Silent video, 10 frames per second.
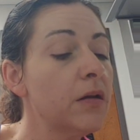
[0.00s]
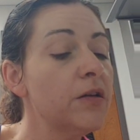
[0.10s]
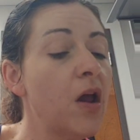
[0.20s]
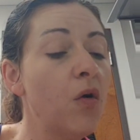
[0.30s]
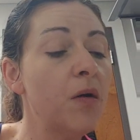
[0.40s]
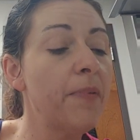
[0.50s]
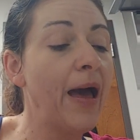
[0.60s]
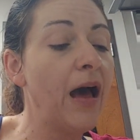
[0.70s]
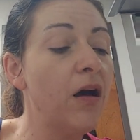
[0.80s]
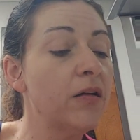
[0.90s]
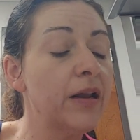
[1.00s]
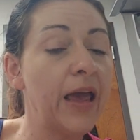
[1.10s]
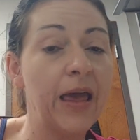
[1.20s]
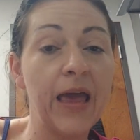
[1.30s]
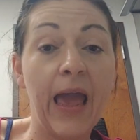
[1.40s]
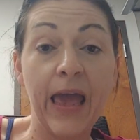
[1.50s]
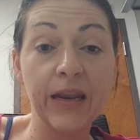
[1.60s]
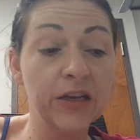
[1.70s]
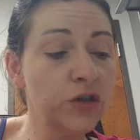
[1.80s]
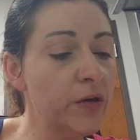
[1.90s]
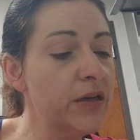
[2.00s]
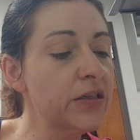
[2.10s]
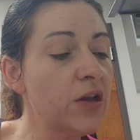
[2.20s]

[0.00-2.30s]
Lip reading: Know about head injuries.